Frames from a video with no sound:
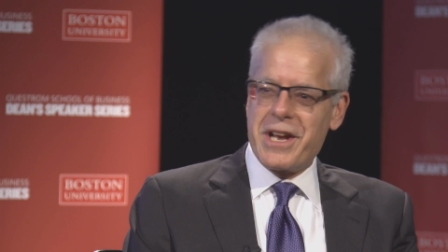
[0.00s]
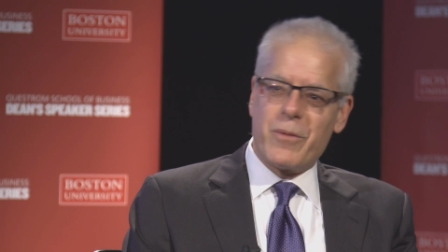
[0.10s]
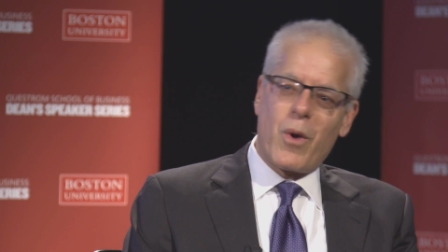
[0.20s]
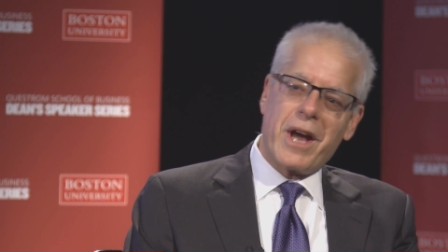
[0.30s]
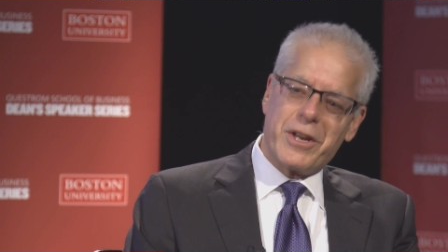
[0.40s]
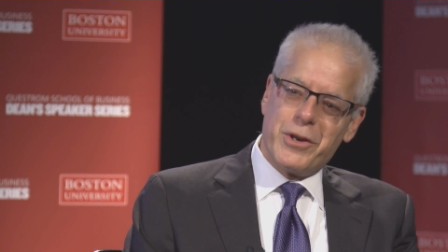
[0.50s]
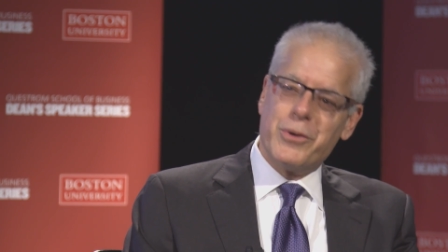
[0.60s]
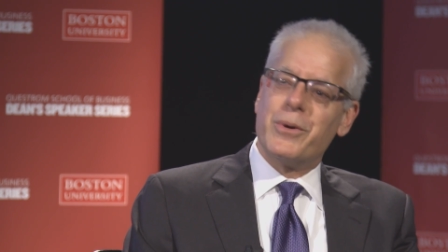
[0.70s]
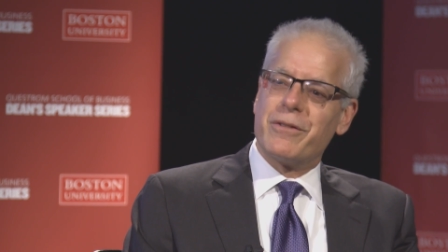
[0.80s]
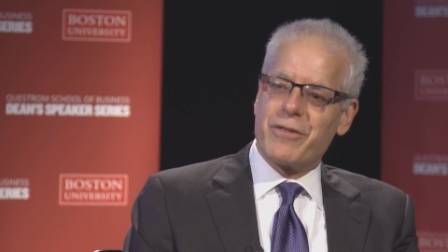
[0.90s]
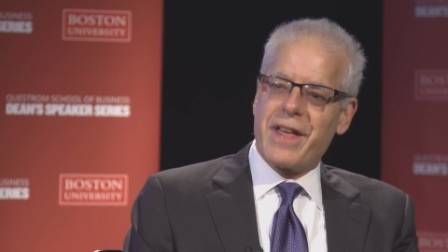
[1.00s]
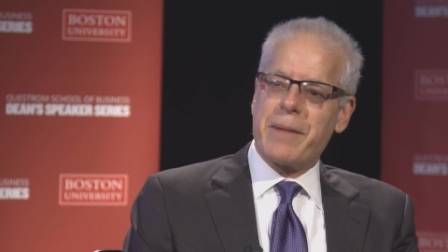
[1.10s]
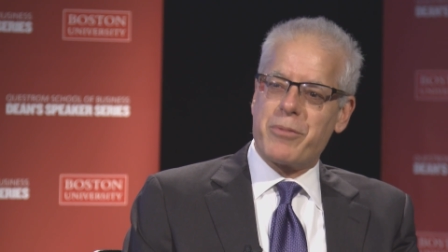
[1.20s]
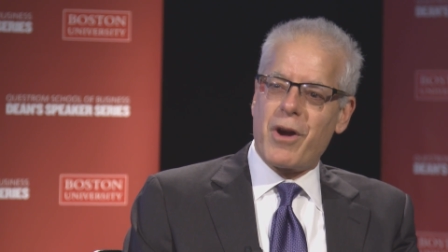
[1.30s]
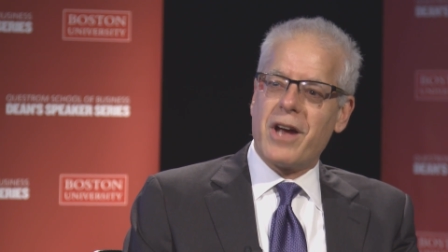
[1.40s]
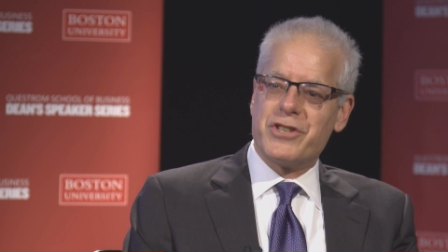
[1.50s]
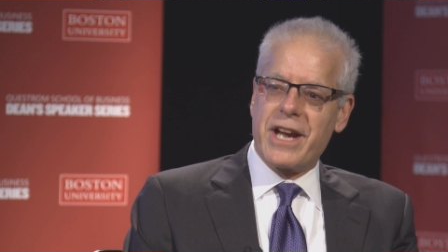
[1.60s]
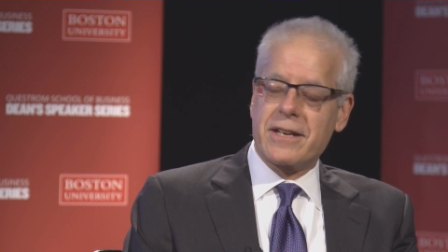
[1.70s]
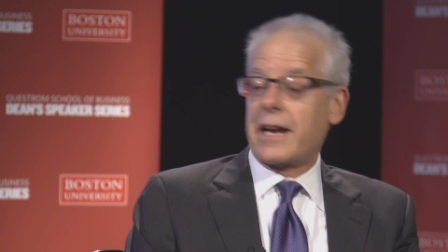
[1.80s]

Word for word: NYU for that project.